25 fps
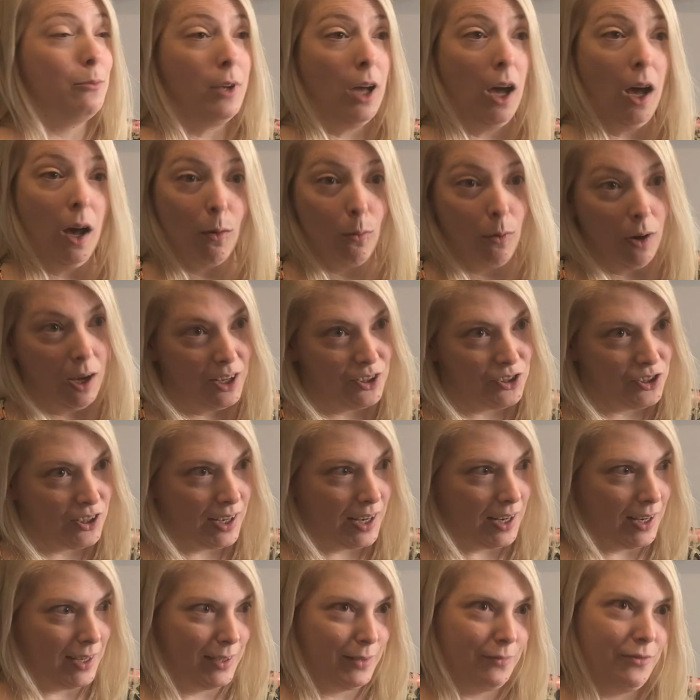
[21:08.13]
not
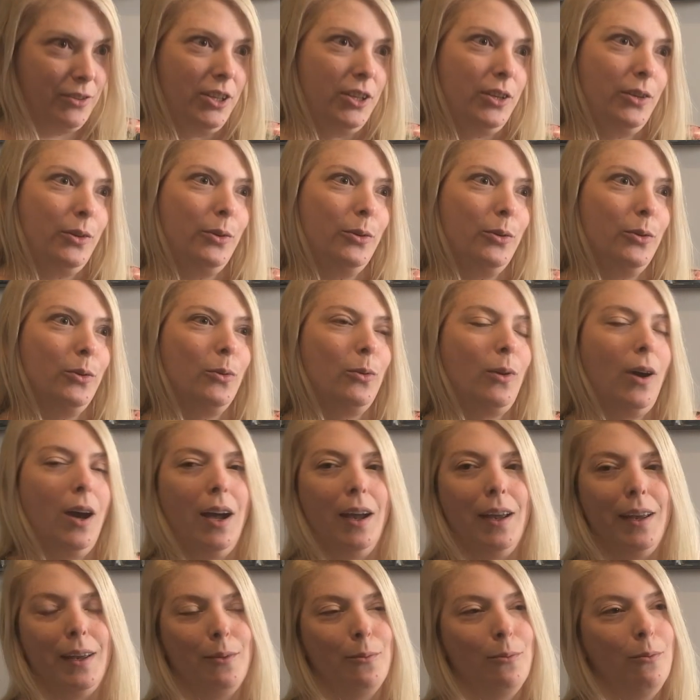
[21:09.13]
watching SVU.
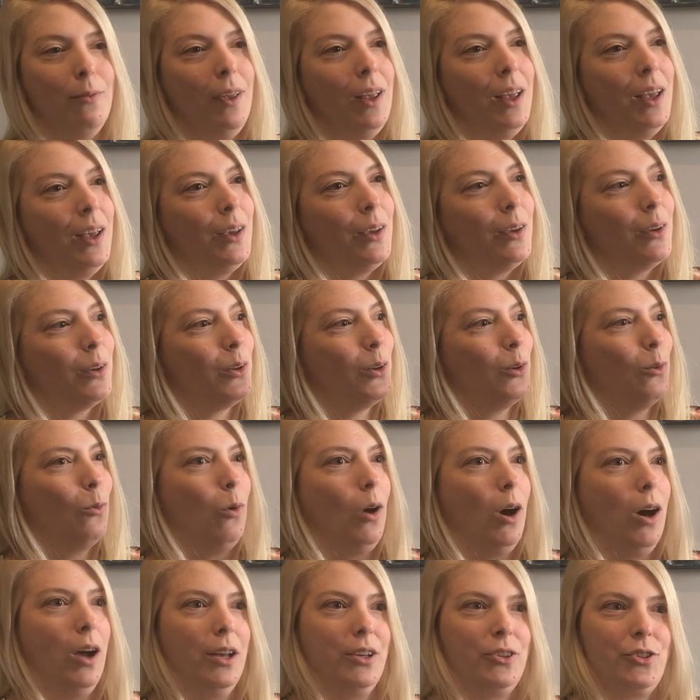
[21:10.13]
I am gonna
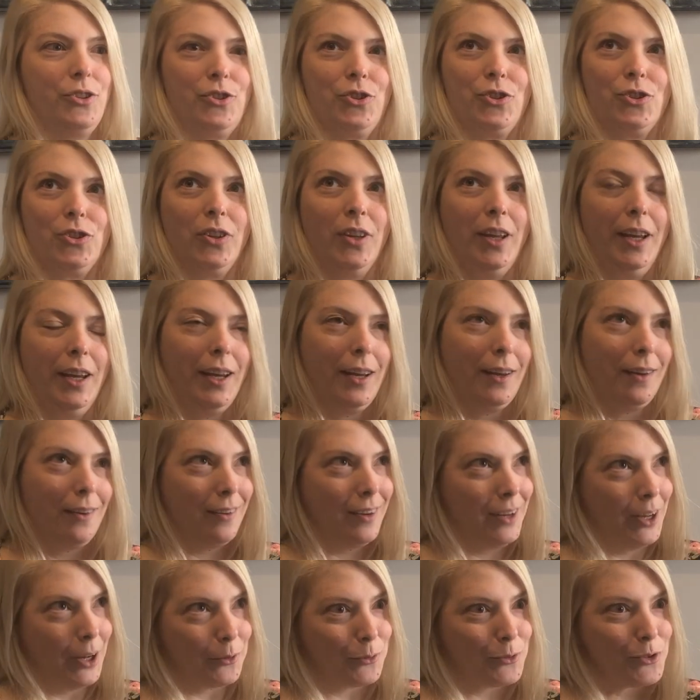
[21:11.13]
watch
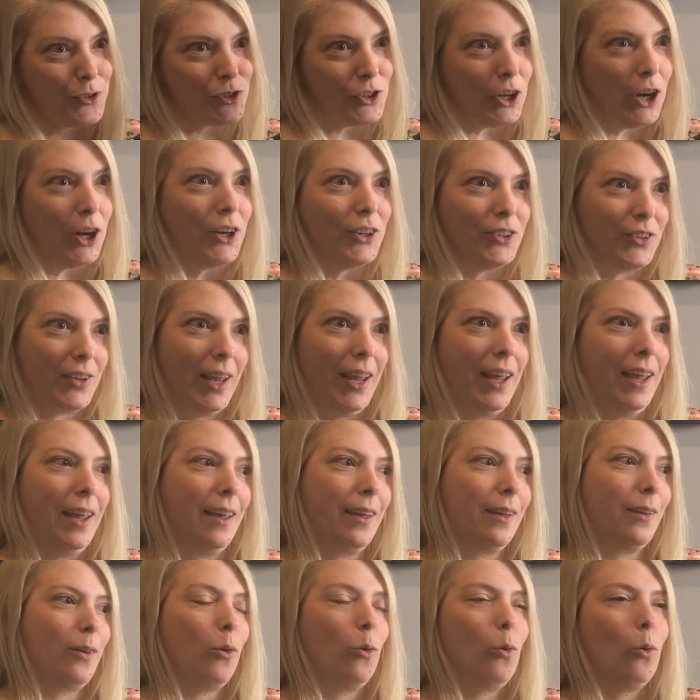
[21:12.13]
Shark
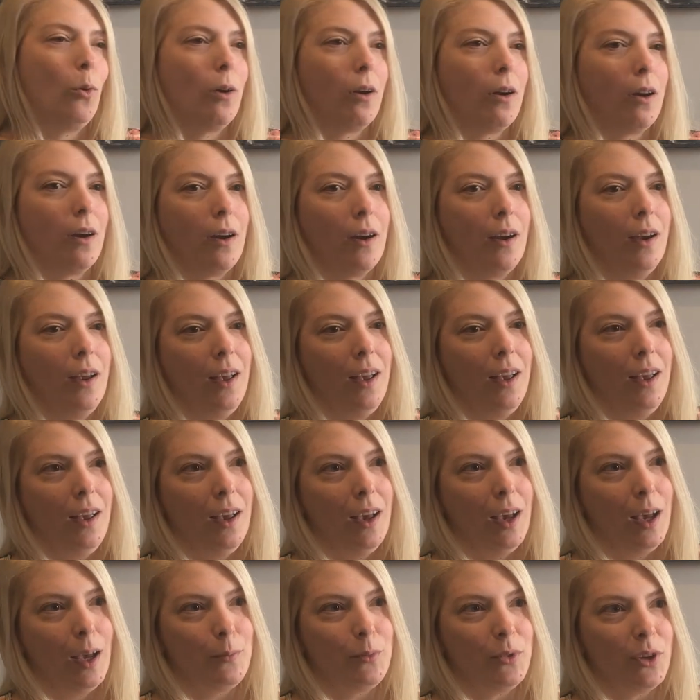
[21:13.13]
Tank, or
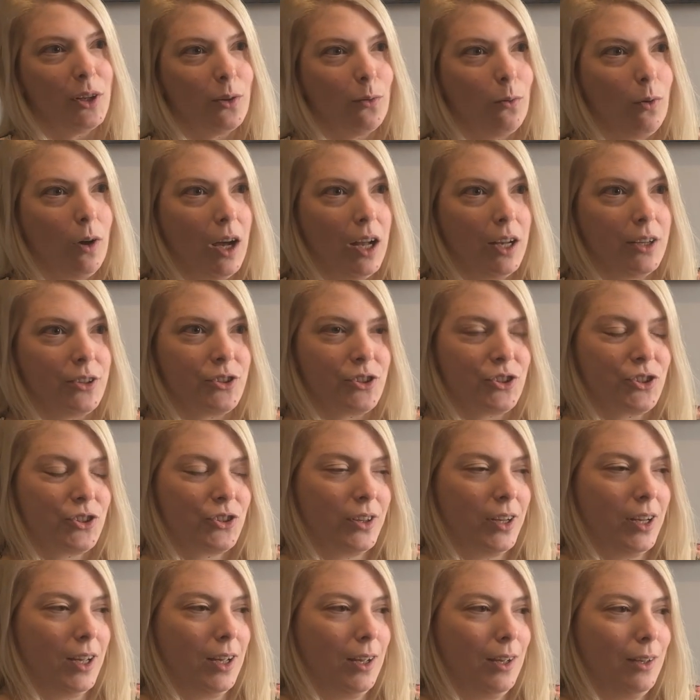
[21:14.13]
I'm gonna watch
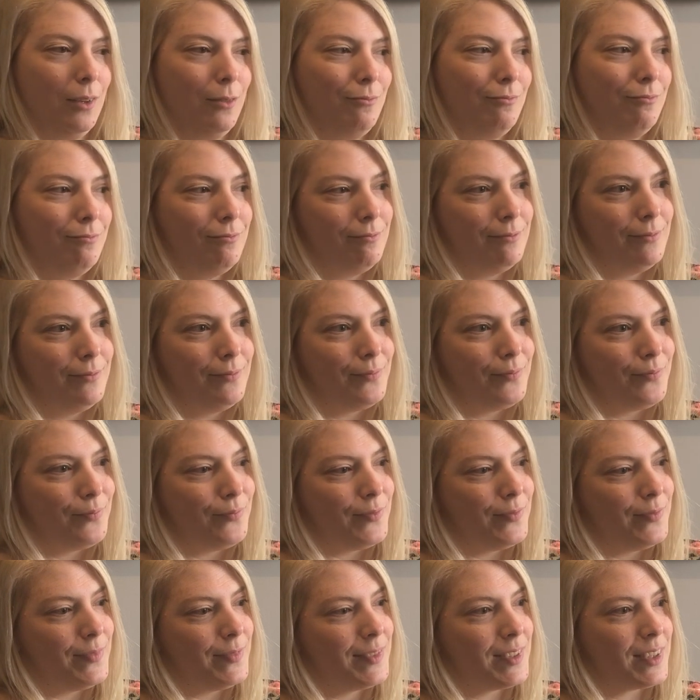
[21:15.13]

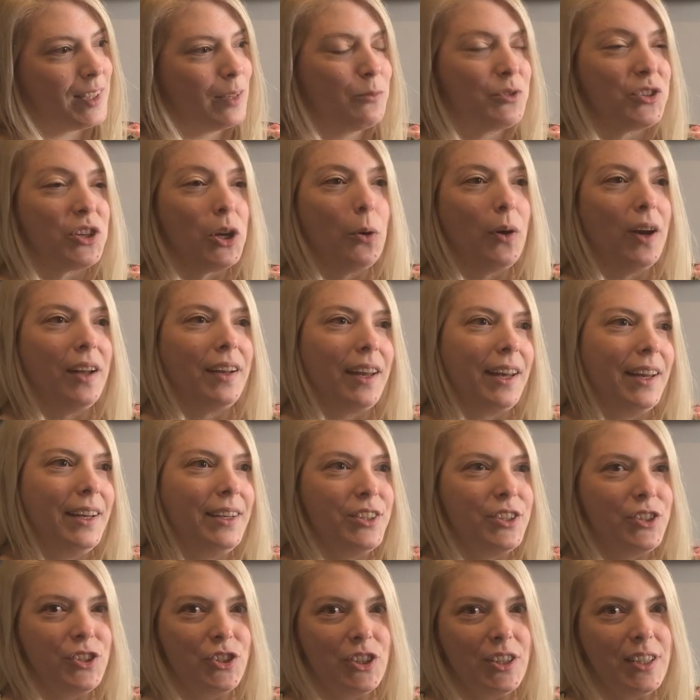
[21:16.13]
some show on
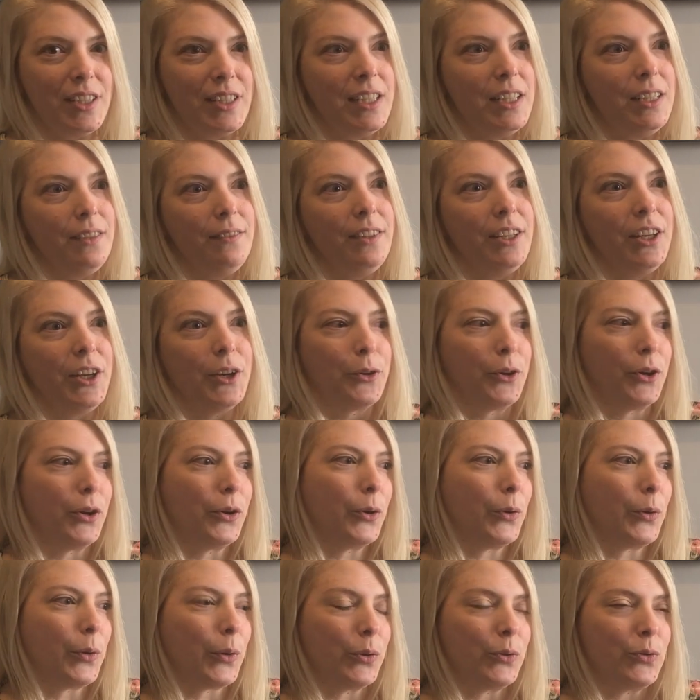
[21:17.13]
HGTV
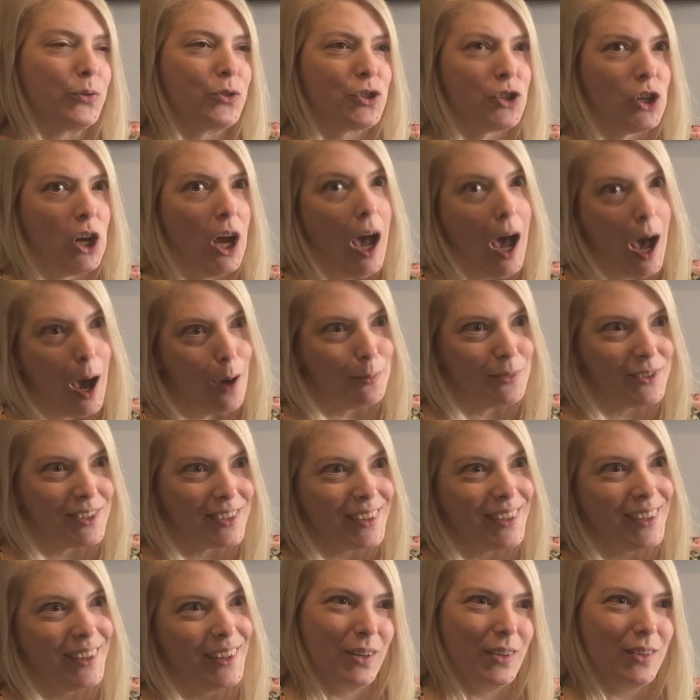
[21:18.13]
or Chopped.
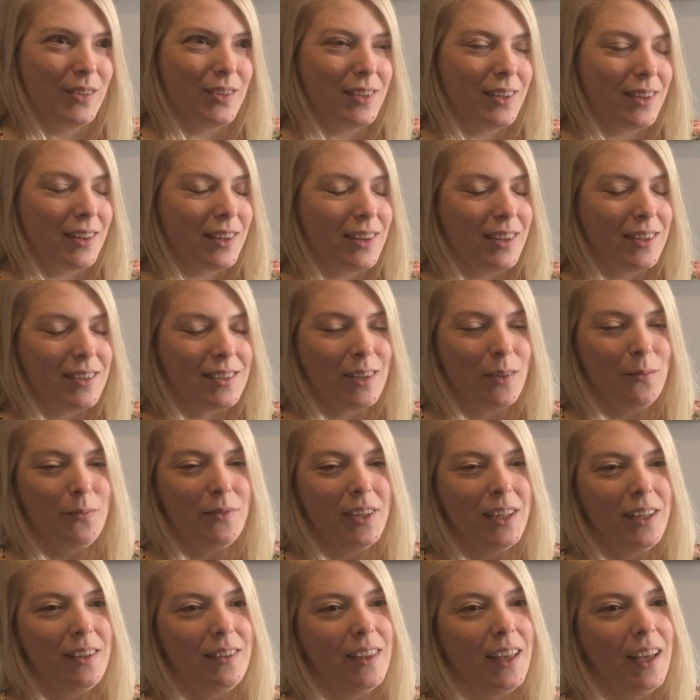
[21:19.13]

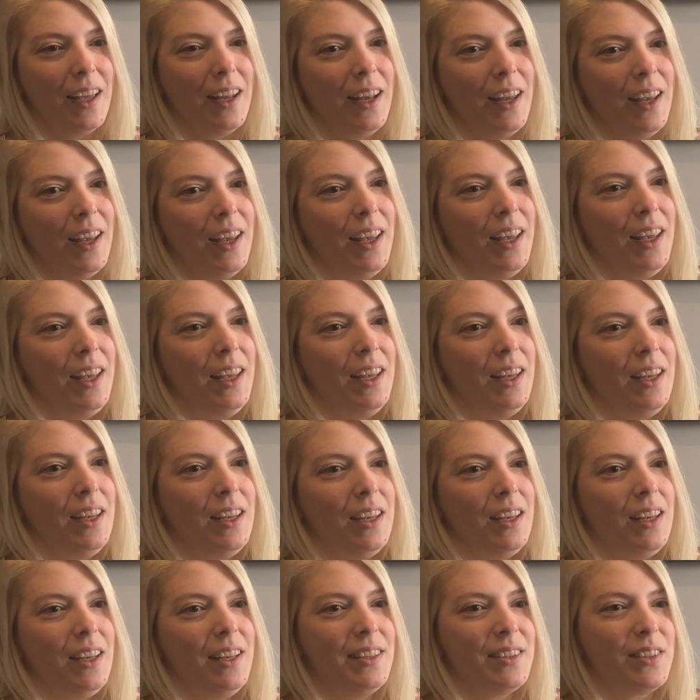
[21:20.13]
Something that
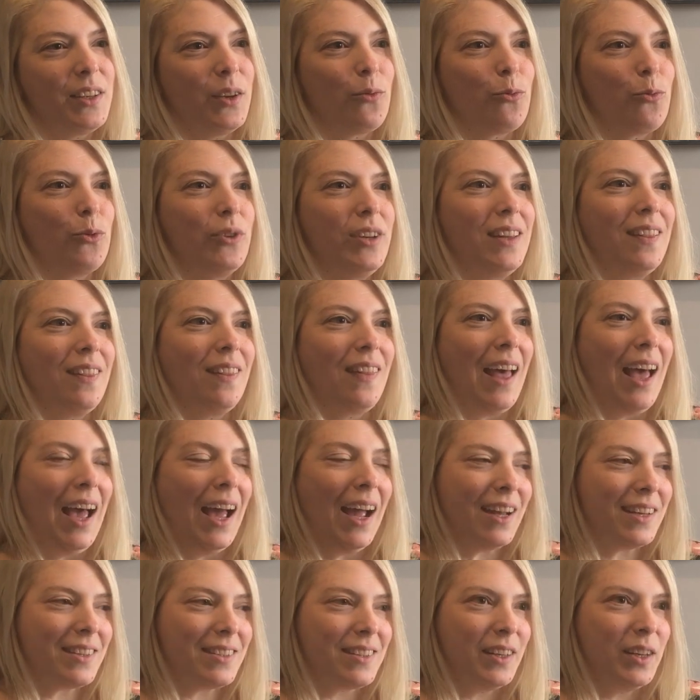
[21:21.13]
is a
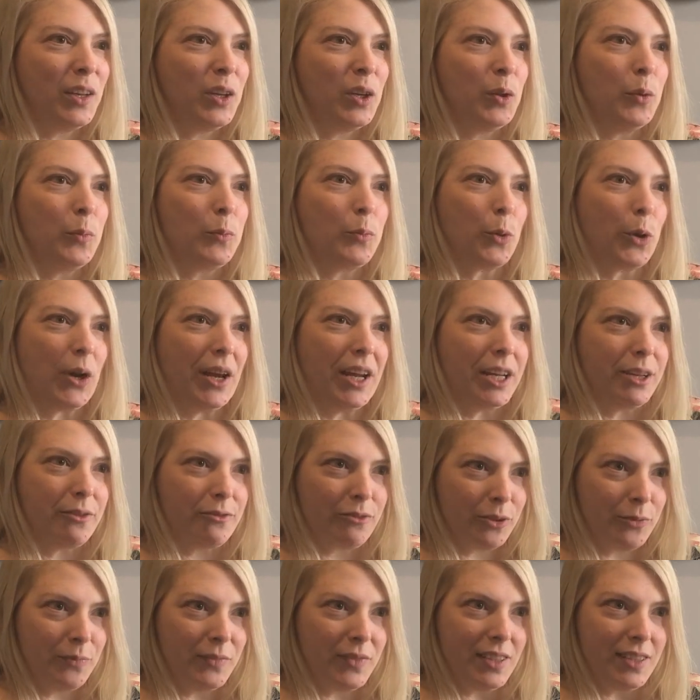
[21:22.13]
relaxing break from the